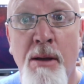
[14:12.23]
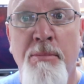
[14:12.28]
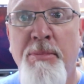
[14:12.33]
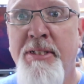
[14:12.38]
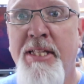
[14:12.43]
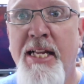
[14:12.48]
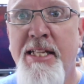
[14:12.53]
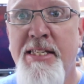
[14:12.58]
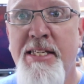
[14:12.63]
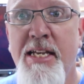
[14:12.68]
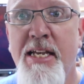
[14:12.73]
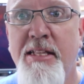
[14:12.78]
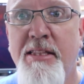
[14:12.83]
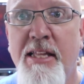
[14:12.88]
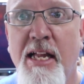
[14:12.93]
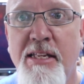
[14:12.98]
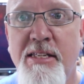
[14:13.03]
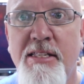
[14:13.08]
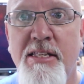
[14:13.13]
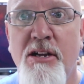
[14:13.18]
But that's it.
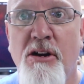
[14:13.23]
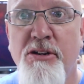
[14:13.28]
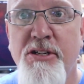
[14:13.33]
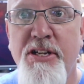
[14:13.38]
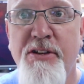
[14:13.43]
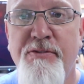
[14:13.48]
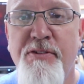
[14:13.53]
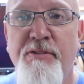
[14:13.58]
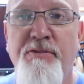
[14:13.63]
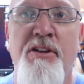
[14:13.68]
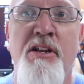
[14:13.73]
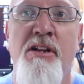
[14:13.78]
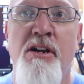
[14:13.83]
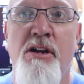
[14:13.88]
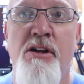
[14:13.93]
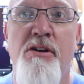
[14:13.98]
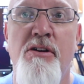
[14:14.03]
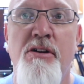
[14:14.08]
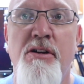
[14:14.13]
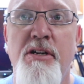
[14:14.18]
That's the
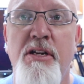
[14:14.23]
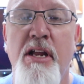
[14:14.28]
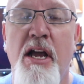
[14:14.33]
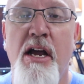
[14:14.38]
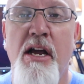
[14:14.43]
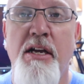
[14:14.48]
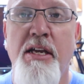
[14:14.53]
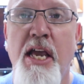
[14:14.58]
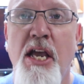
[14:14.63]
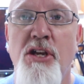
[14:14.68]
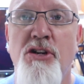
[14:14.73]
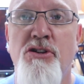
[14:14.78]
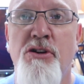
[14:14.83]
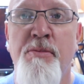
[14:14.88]
RT1500 case